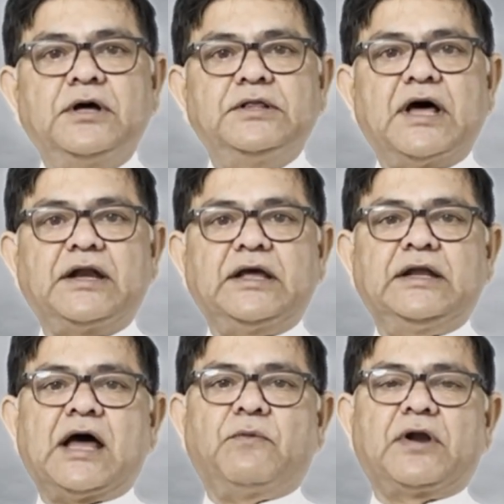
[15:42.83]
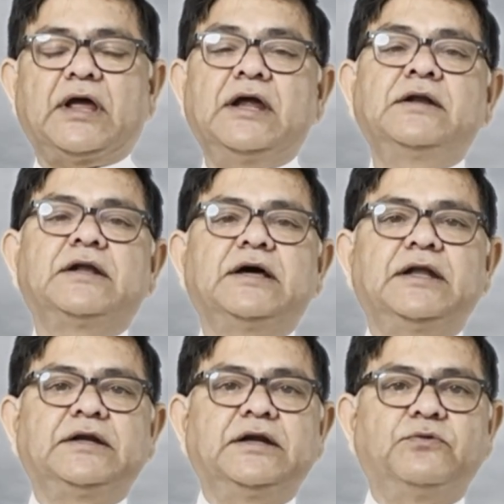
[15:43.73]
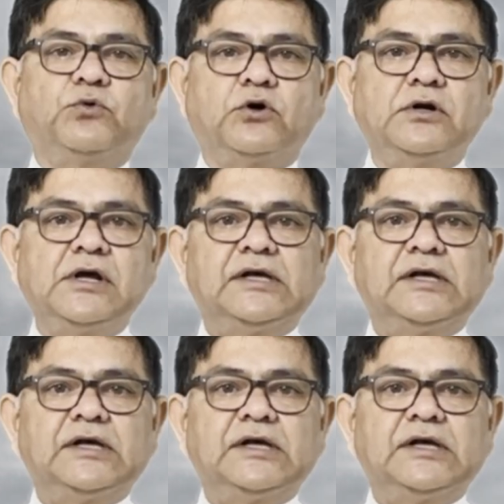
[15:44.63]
that in our interconnected world,